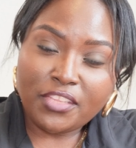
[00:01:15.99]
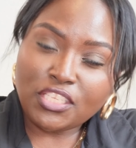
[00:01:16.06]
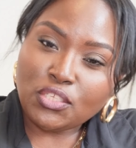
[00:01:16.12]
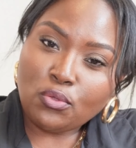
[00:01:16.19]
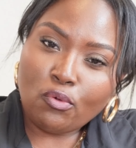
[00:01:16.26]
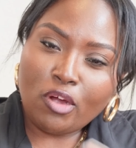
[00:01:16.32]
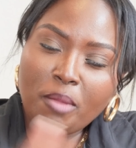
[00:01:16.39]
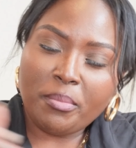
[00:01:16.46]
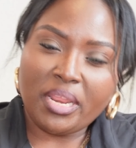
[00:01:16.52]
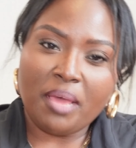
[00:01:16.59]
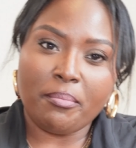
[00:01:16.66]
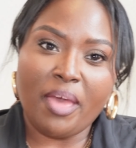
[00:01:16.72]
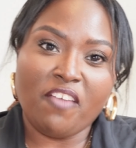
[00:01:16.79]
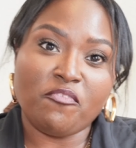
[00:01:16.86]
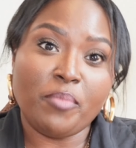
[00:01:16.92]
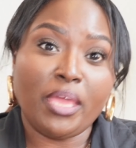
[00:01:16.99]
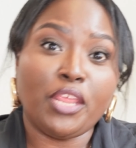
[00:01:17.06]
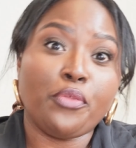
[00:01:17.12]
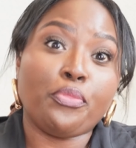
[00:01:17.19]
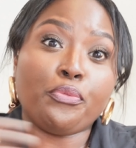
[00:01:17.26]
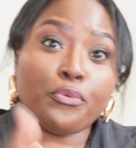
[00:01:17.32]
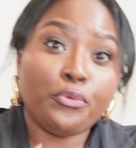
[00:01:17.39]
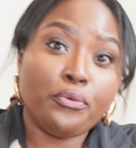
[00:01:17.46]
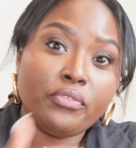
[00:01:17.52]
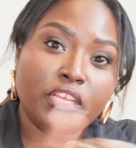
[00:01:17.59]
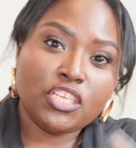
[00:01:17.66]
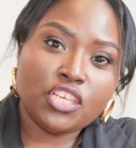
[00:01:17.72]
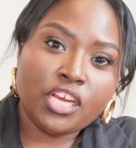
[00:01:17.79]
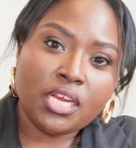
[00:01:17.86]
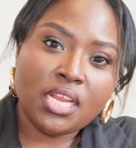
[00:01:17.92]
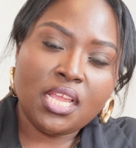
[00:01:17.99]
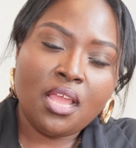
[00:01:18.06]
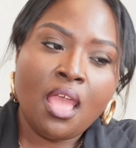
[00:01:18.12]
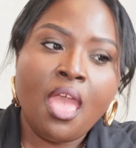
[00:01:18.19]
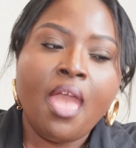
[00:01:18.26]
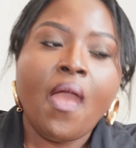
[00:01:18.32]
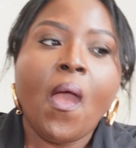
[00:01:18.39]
the storm and i have made it through the journey